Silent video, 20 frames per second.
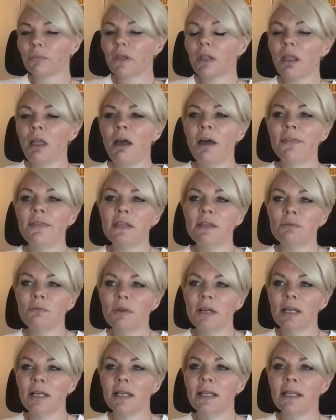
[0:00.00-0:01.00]
I think
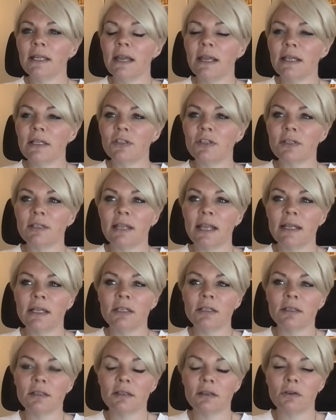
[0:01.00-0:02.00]
really it's just
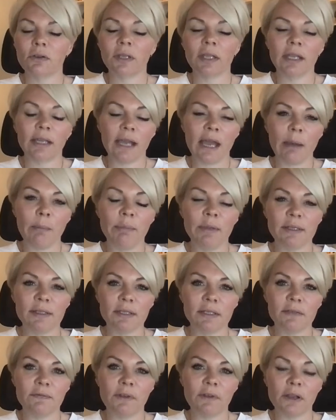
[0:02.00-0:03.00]
lenders looking at
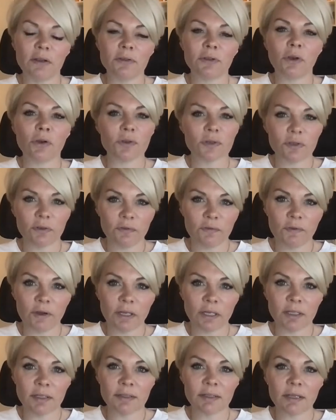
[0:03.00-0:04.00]
business flows, cost of
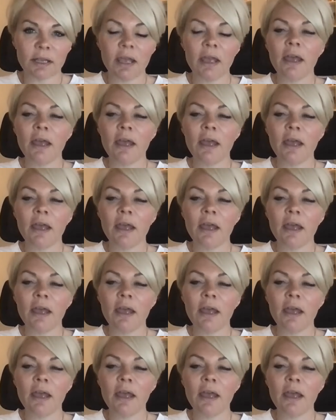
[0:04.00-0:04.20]
funds,